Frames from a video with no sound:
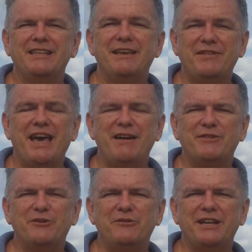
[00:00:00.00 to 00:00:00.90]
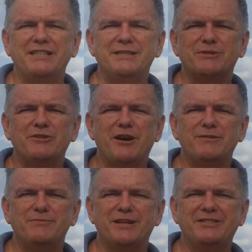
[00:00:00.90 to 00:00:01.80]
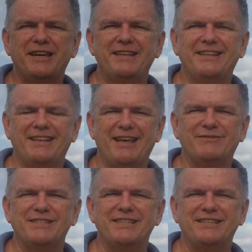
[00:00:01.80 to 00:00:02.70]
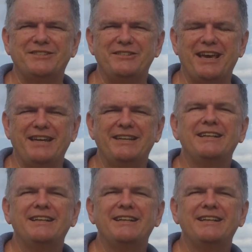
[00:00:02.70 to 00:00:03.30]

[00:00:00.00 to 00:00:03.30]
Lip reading: If you haven't already subscribed to my channel, I'd love to see you do that.